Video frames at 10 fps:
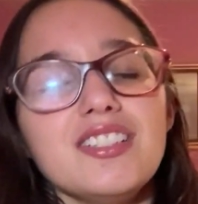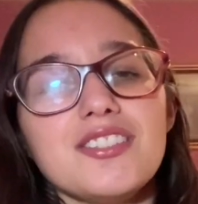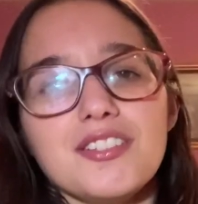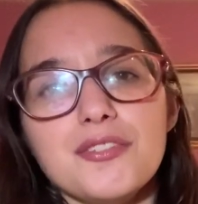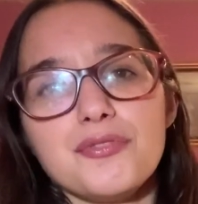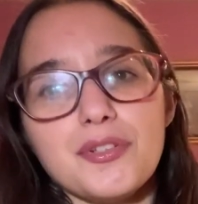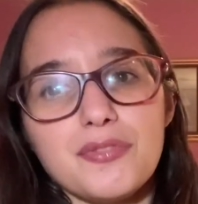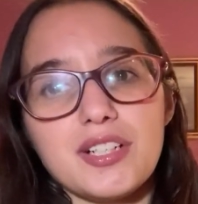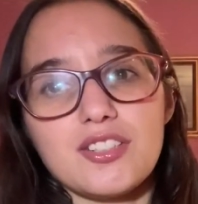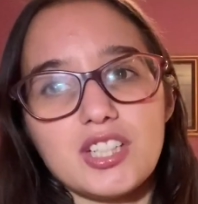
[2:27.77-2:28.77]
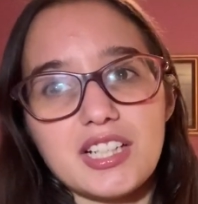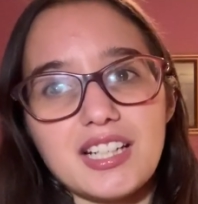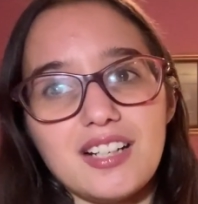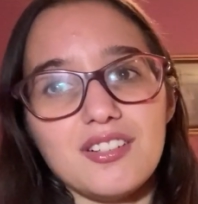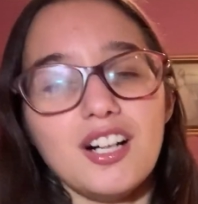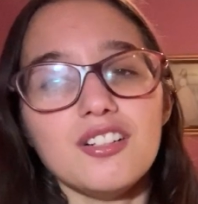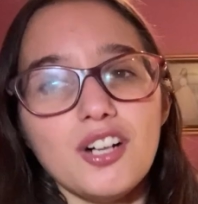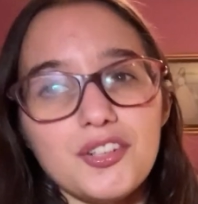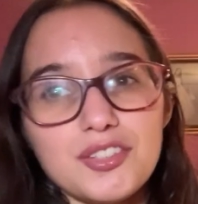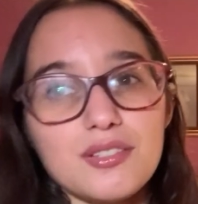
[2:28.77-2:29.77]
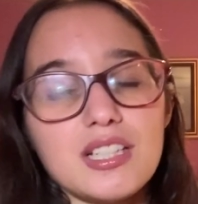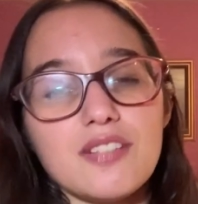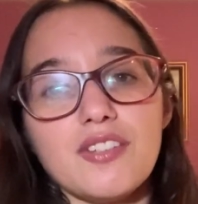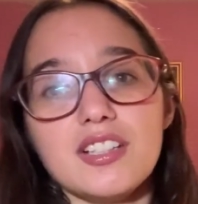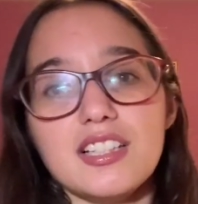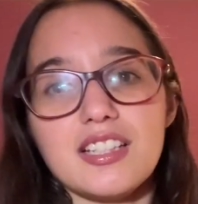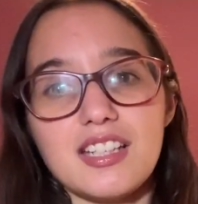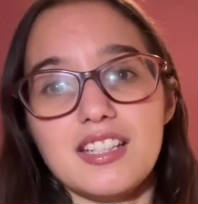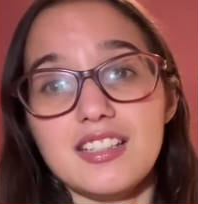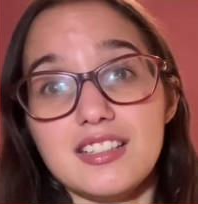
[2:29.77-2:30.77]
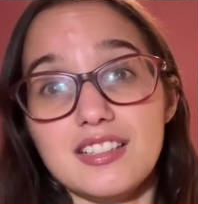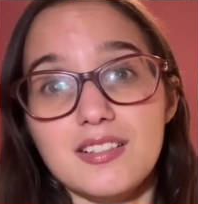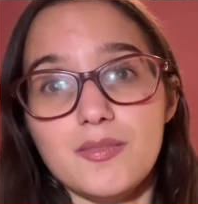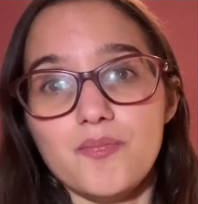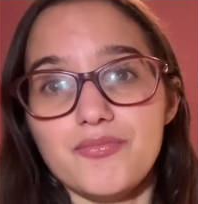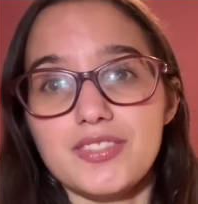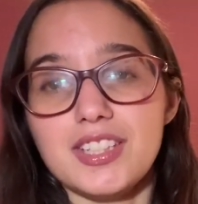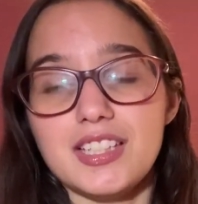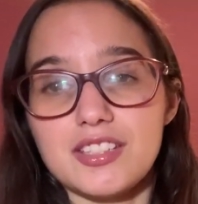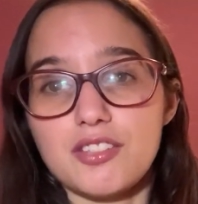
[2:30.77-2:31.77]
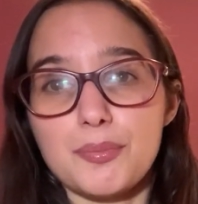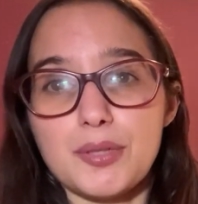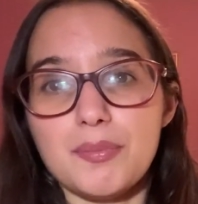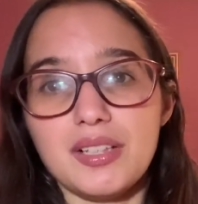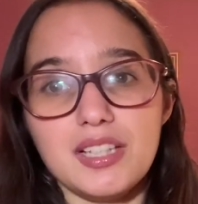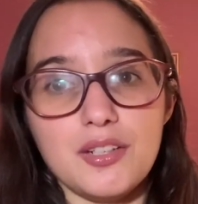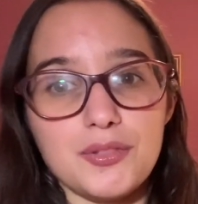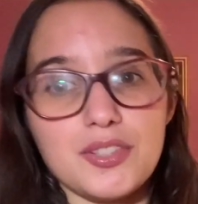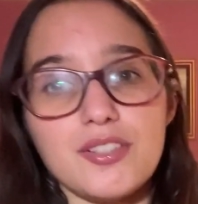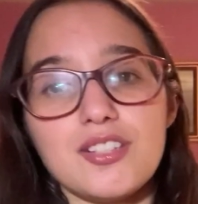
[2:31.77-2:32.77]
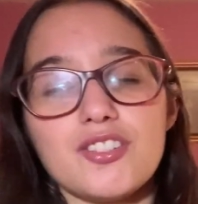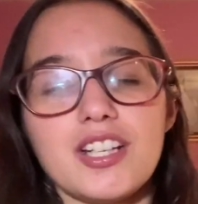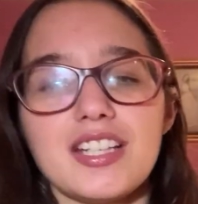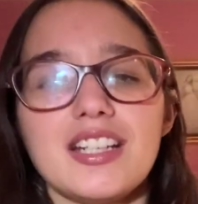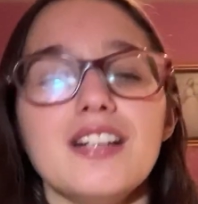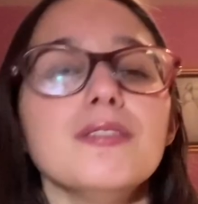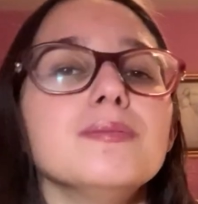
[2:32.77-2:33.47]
So feel free to check it out. I'll also leave a link in the description below so you can check it out.